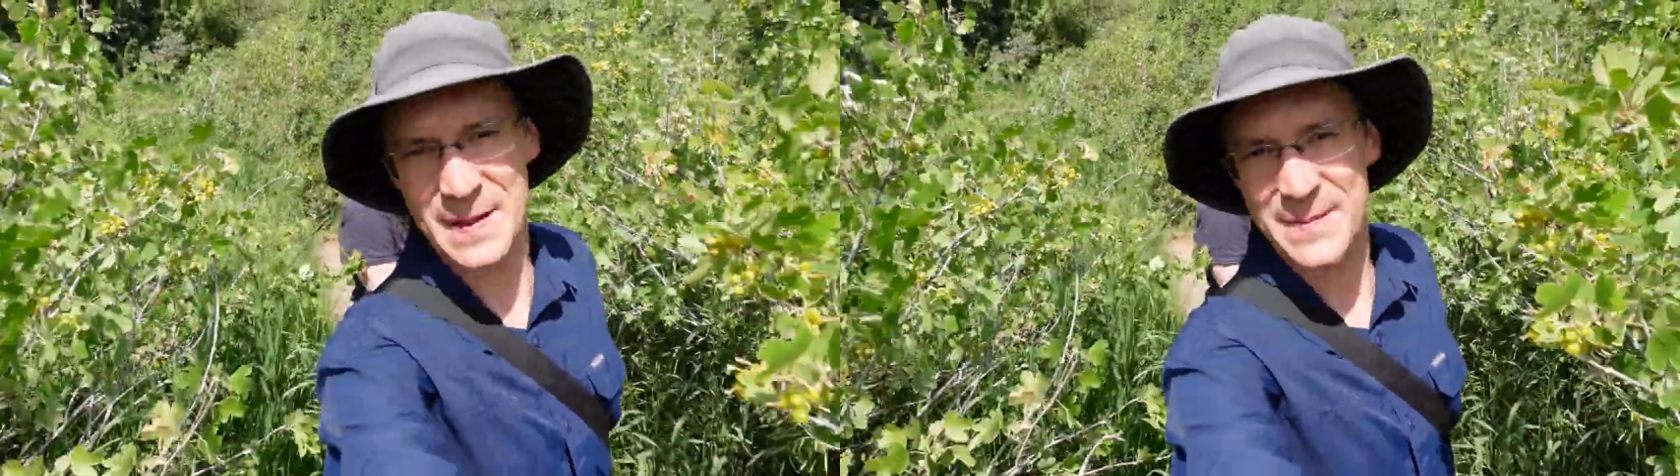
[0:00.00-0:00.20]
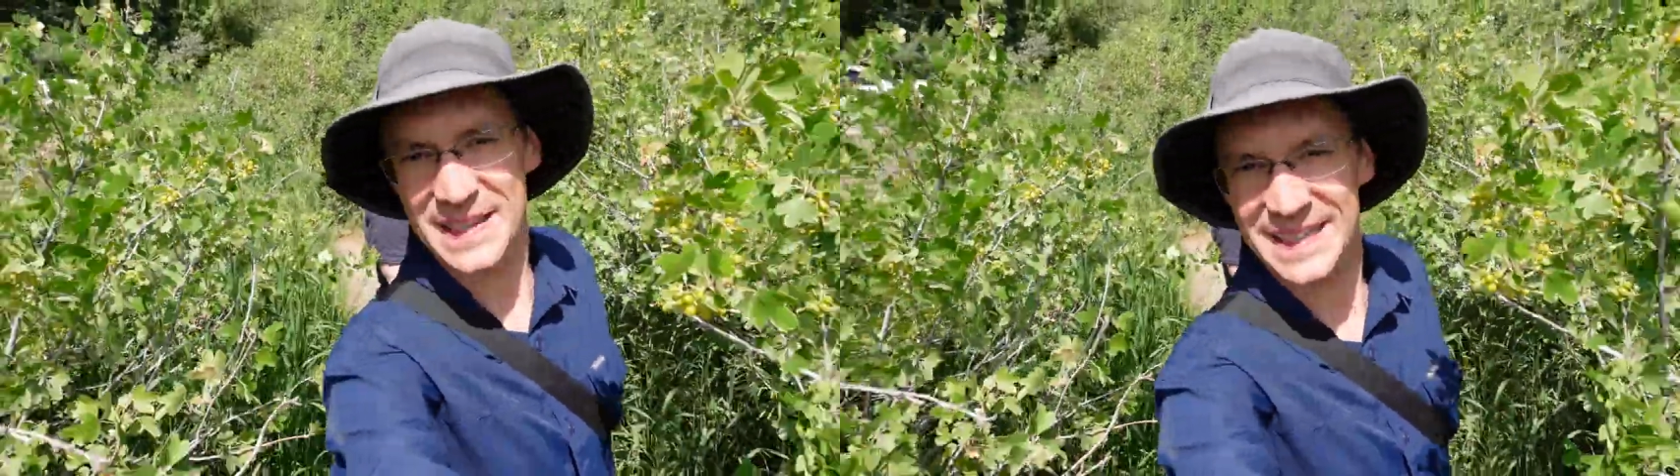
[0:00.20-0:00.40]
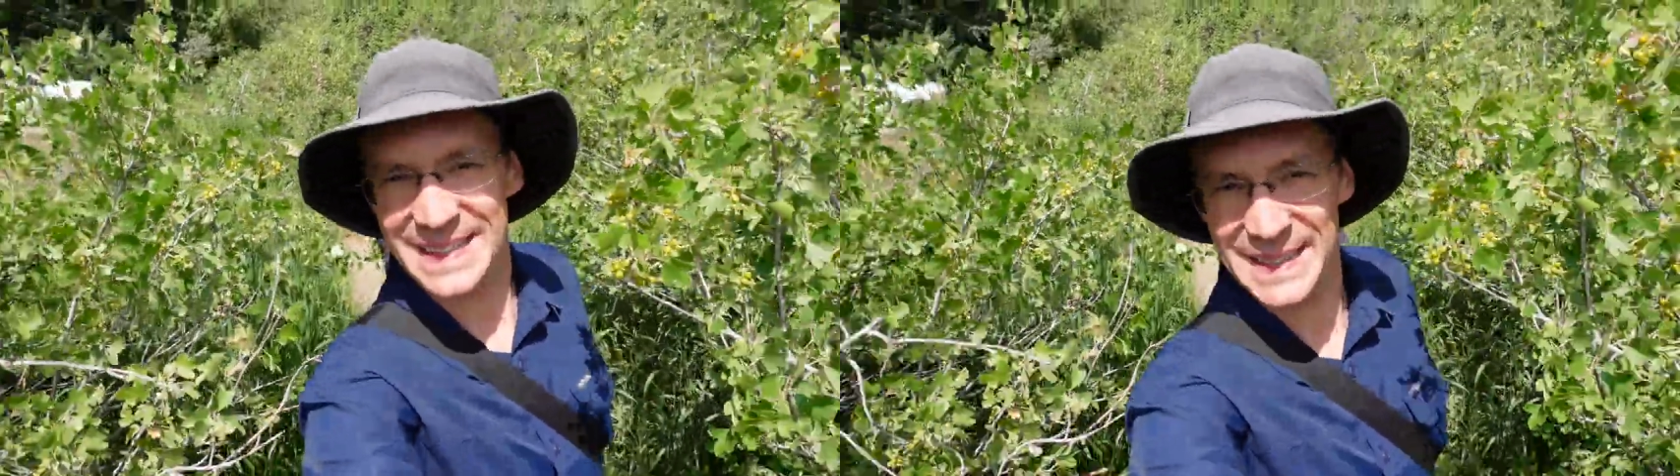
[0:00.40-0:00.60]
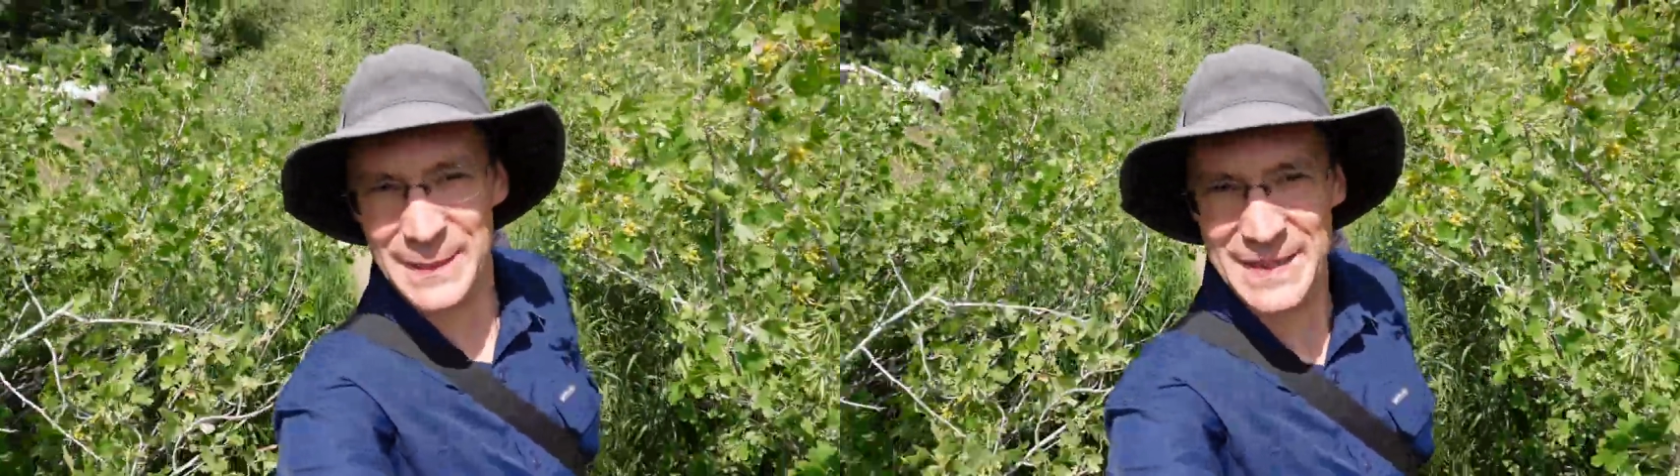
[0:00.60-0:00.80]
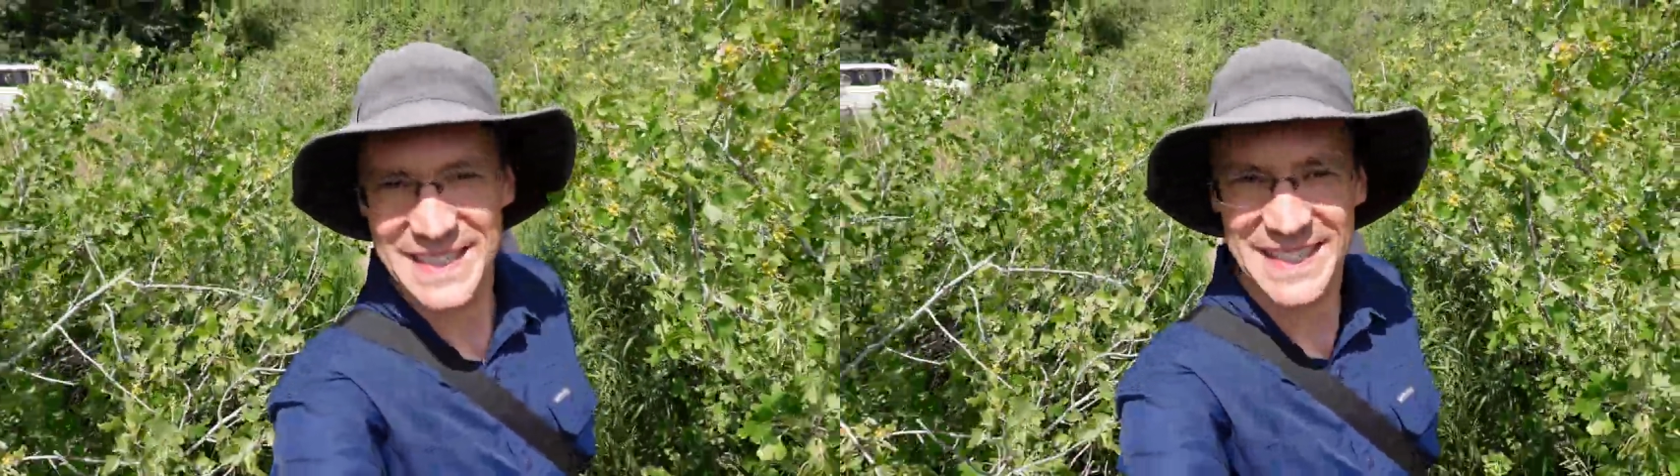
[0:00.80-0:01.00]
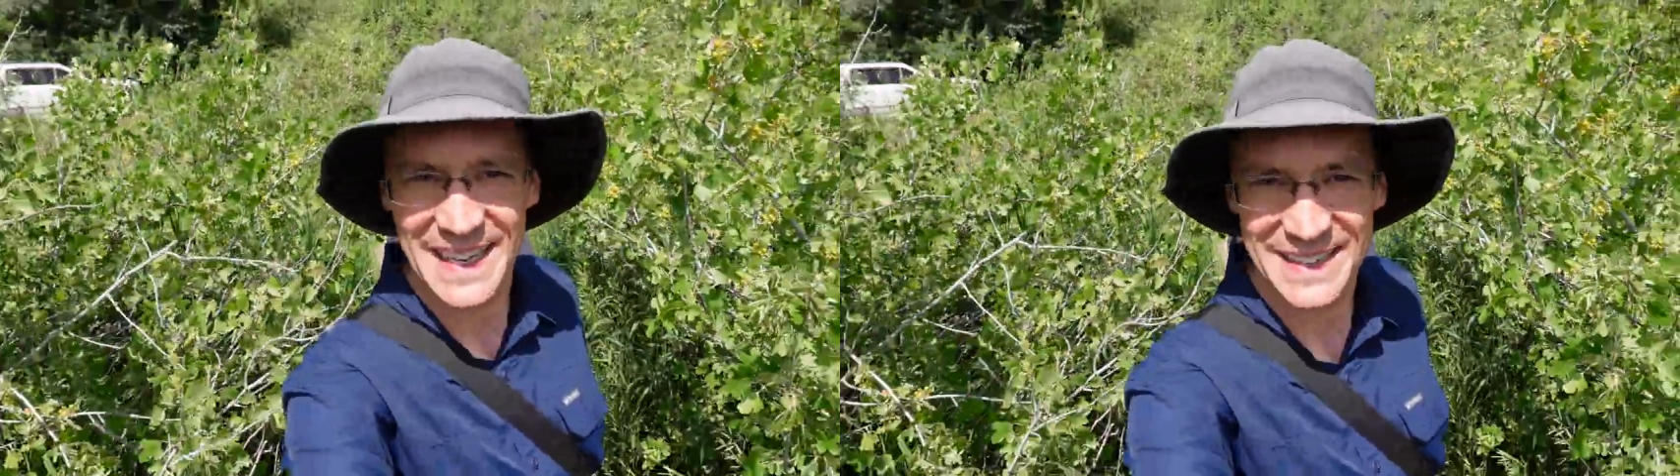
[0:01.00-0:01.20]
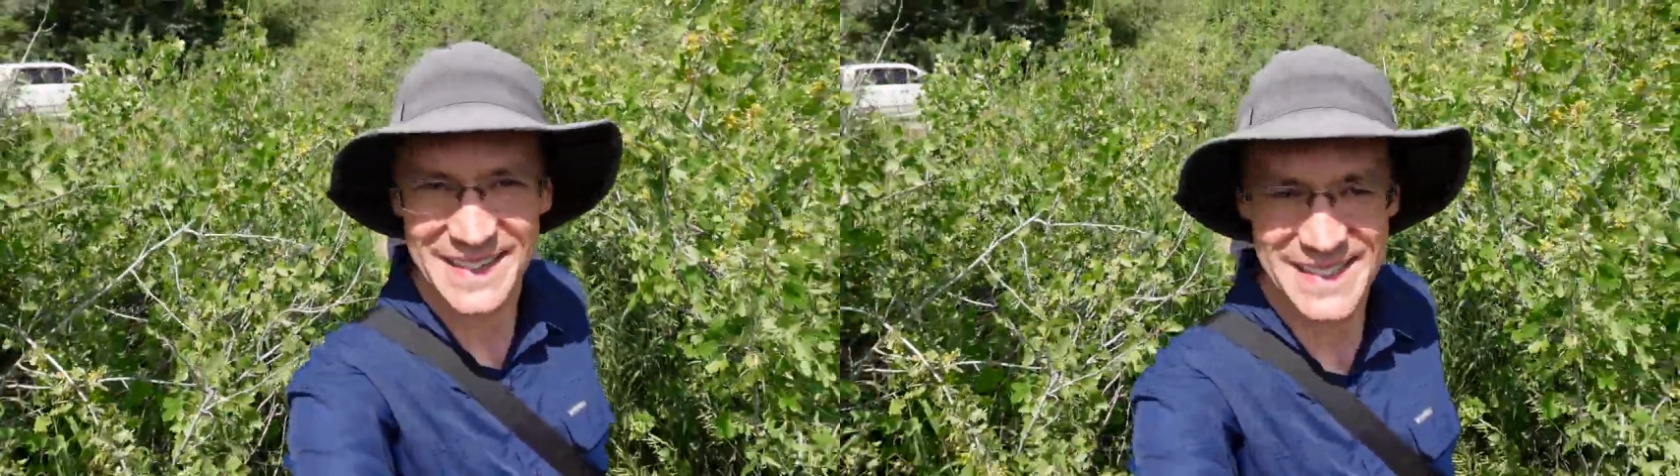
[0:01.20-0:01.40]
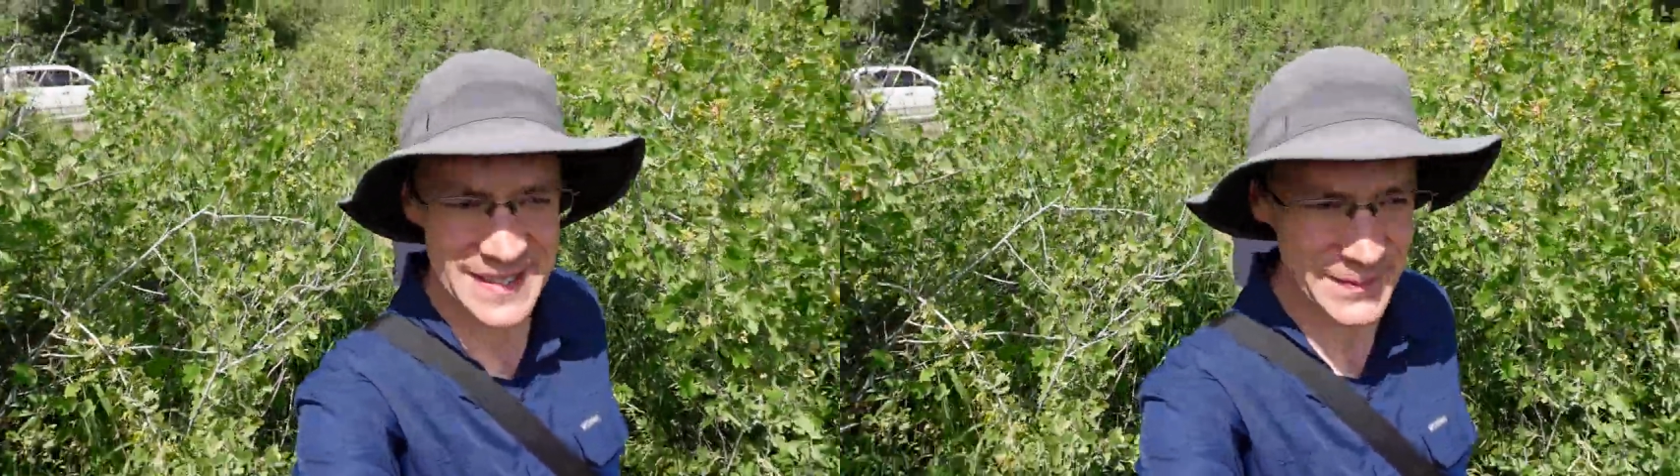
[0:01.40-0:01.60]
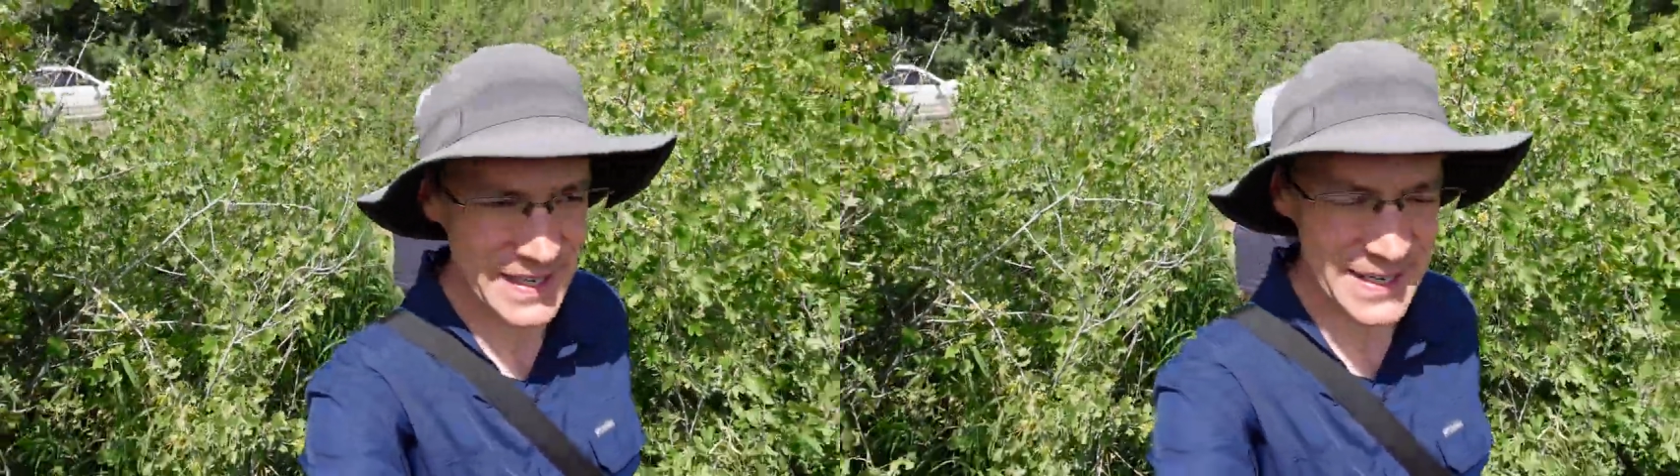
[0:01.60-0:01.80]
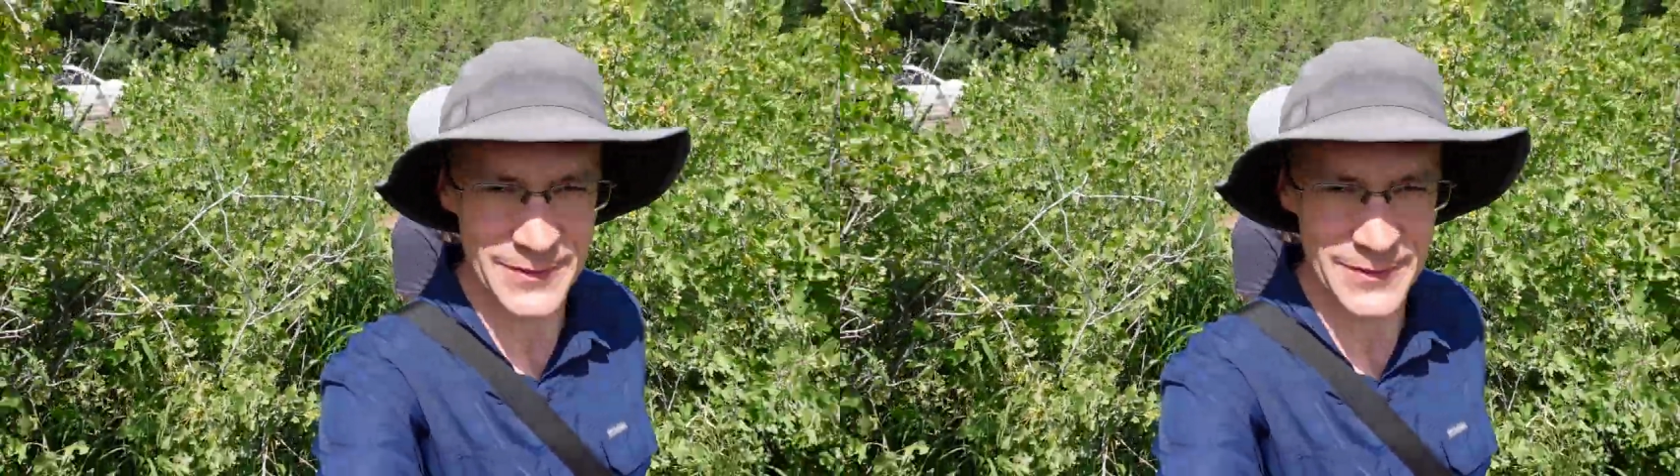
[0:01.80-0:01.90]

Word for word: might be a little bit tighter than some kind